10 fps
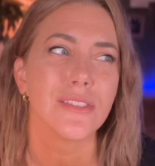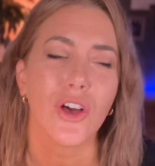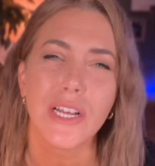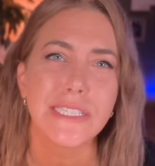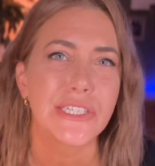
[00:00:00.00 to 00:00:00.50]

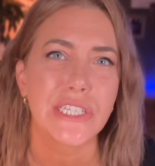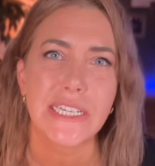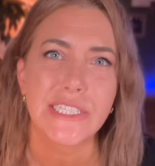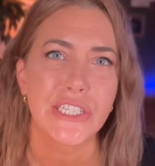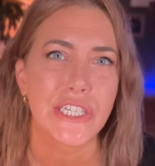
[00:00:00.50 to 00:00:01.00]
lost your
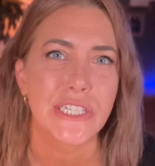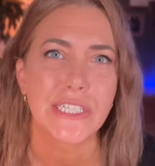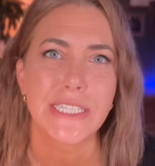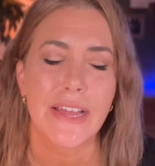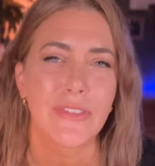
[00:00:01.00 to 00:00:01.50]

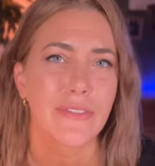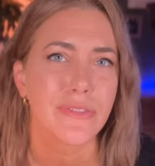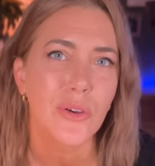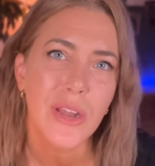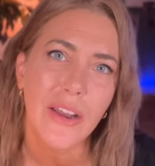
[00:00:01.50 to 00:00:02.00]
dentures? Have they
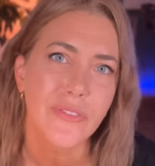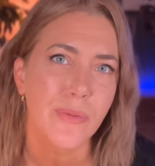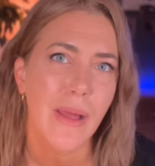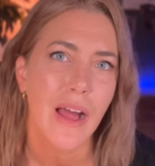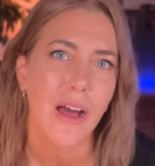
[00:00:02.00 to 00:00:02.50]
flown out of your
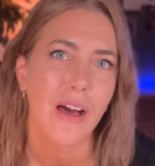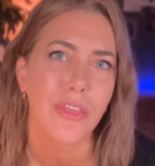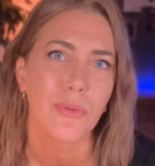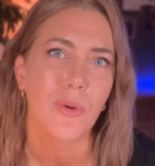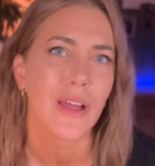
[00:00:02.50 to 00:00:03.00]

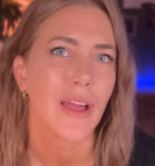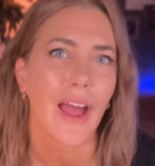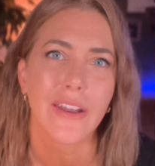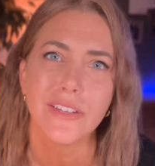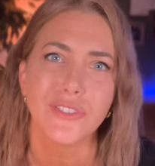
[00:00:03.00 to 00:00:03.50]
mouth? What?
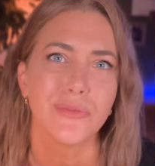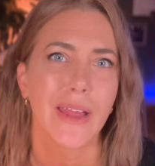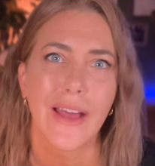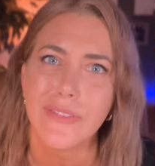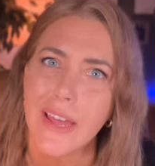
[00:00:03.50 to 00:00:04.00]
How did you
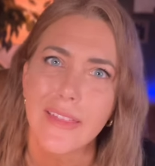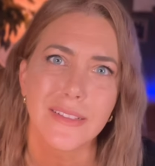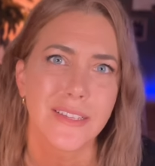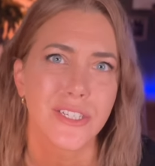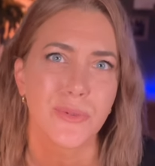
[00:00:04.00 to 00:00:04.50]
navigate the
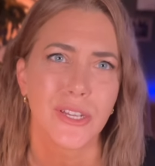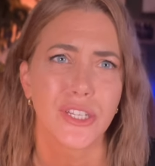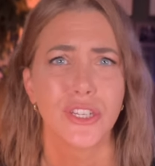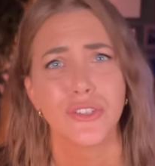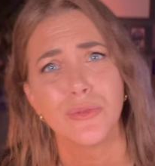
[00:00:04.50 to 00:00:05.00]

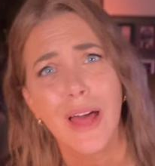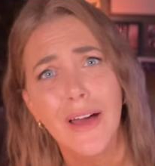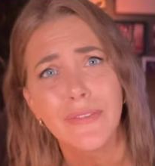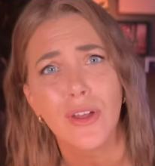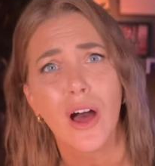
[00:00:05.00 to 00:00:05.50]
situation? Did you
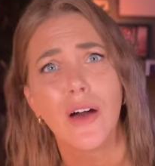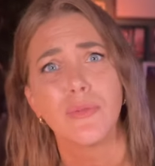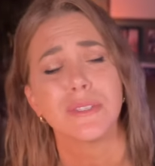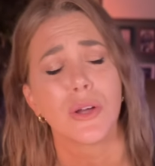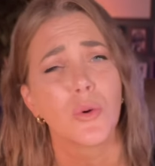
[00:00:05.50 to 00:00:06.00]
laugh it off?
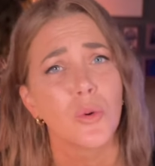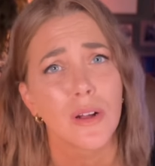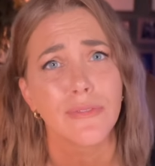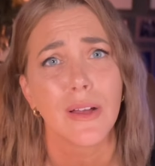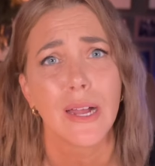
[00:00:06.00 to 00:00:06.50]
Was it
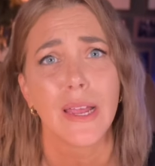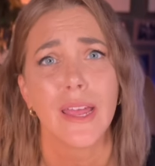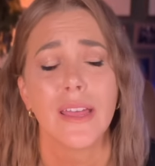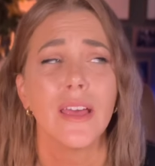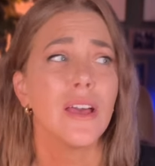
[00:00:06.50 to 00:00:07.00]

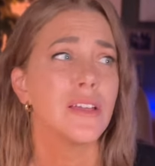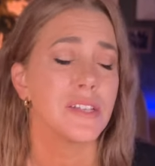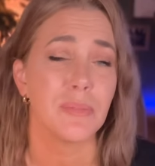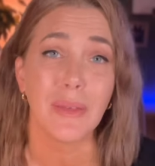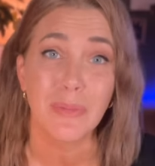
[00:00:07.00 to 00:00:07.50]
horrifying?
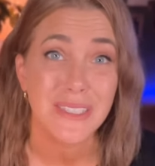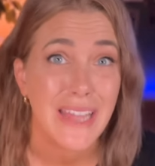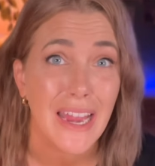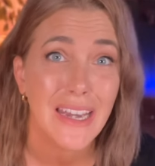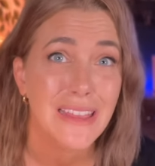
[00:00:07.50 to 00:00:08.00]
Did people
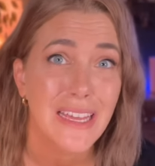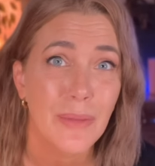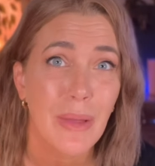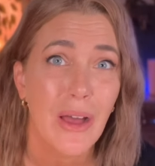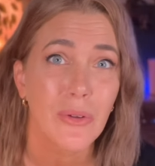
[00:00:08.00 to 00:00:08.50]
say anything
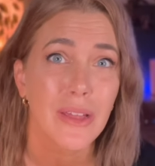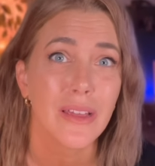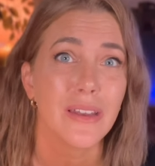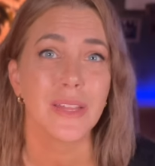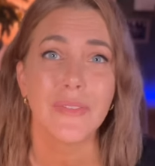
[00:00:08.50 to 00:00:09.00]
about
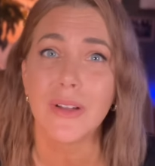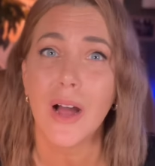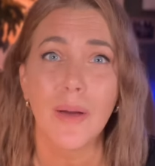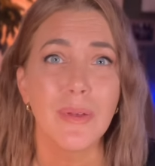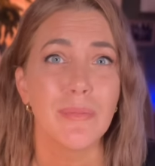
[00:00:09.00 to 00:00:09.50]
it? Leave a
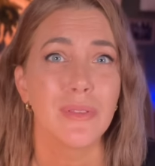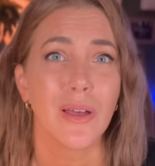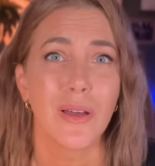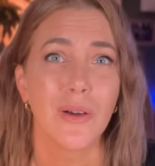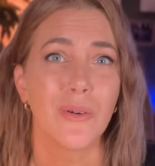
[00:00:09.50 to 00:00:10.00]
comment
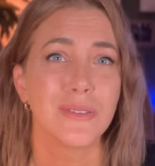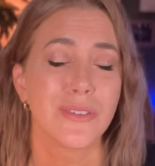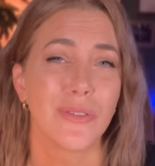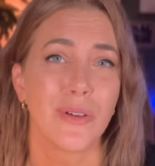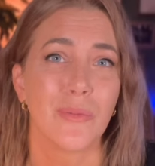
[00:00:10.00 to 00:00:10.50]
below
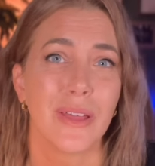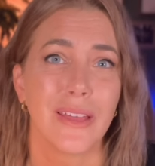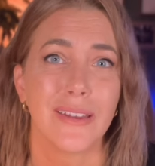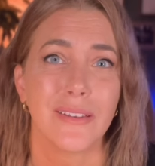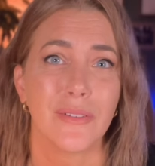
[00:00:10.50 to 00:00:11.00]
so that we
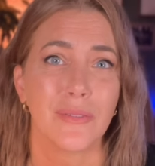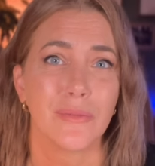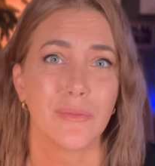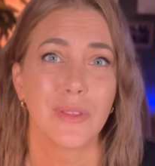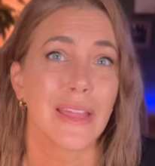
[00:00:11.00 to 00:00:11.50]
can
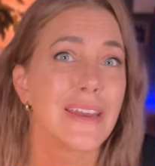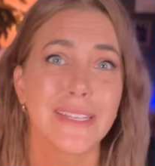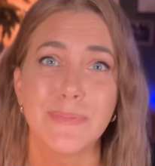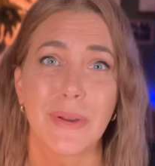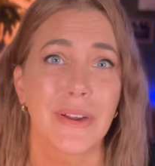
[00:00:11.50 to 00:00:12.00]
relate
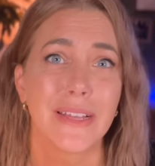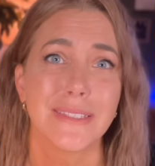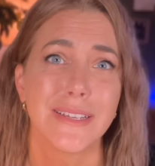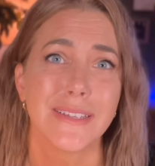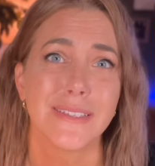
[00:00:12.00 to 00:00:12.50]

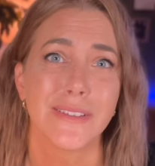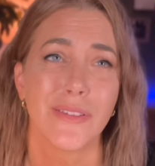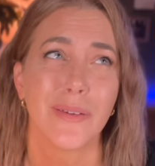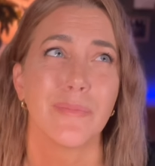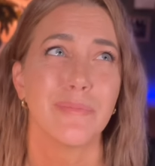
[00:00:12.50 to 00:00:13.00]
experiences so
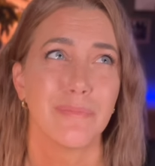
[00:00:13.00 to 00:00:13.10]
that